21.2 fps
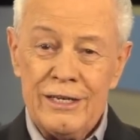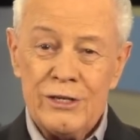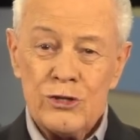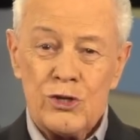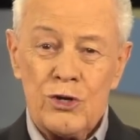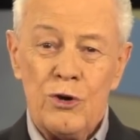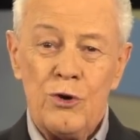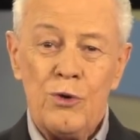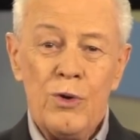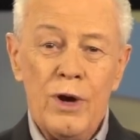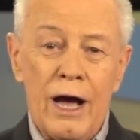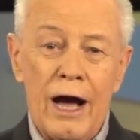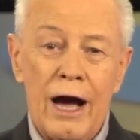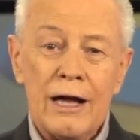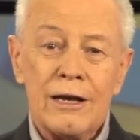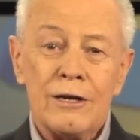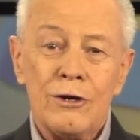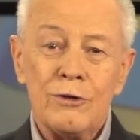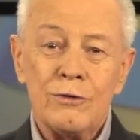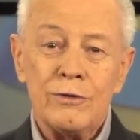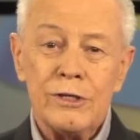So,
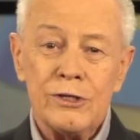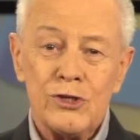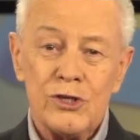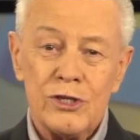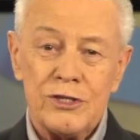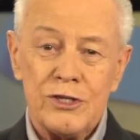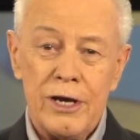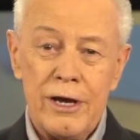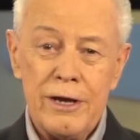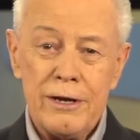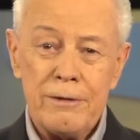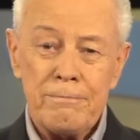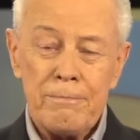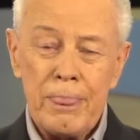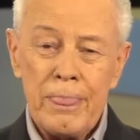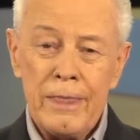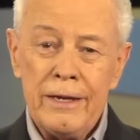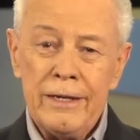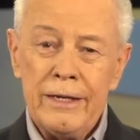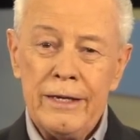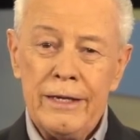how long does it take?
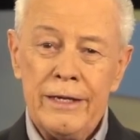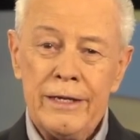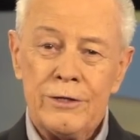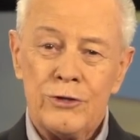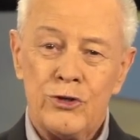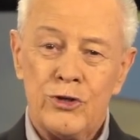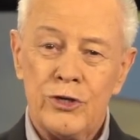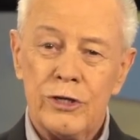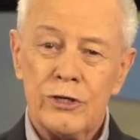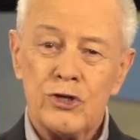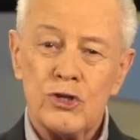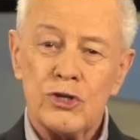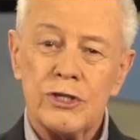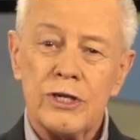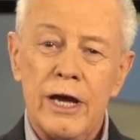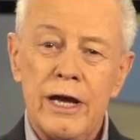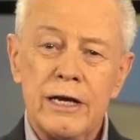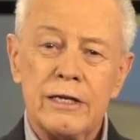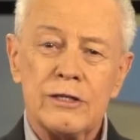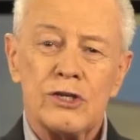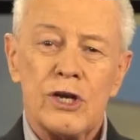It just
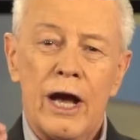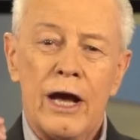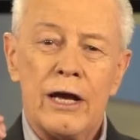takes